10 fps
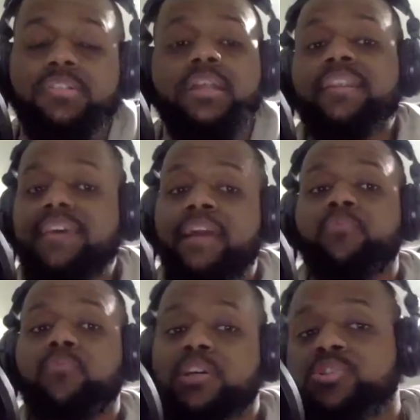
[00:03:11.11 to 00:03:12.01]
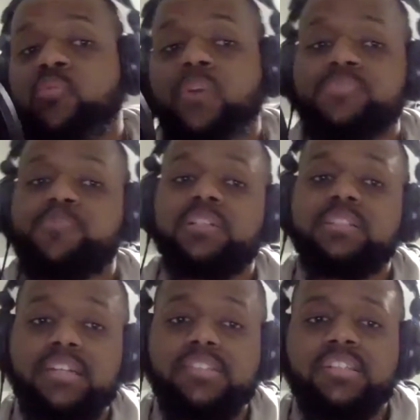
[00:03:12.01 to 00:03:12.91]
Not that Russell Westbrook
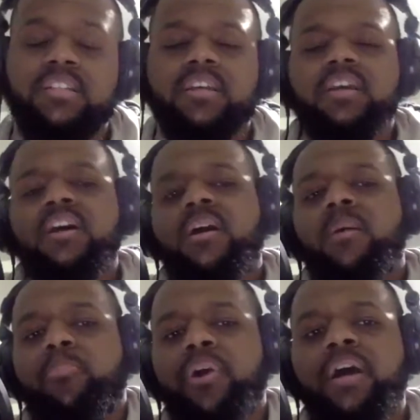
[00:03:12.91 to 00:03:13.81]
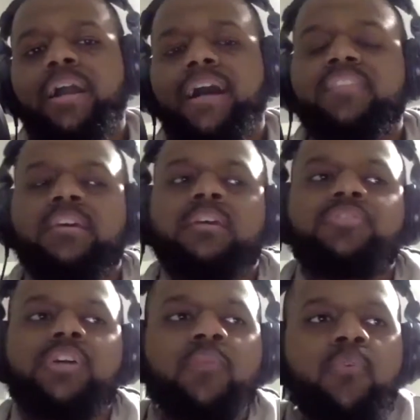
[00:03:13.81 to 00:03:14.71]
doesn't, but I think
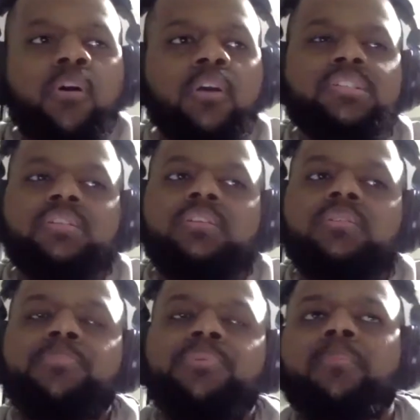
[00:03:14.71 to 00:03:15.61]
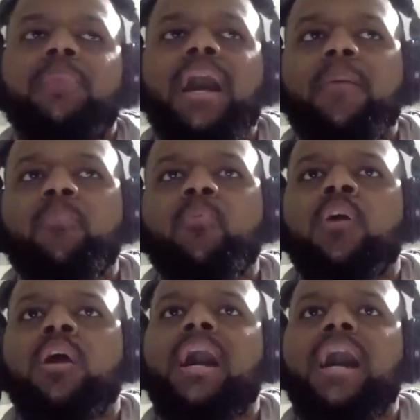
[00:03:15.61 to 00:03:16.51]
John Wall is a little bit
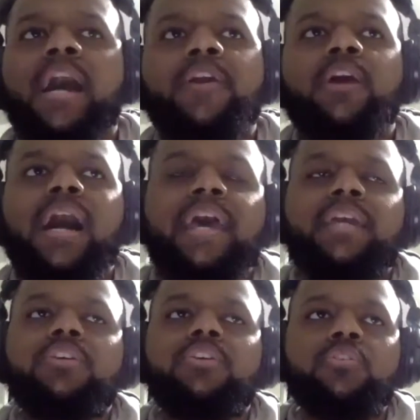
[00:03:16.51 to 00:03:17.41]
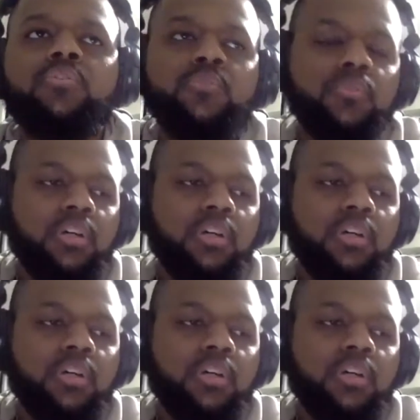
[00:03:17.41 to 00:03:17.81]
more higher IQ.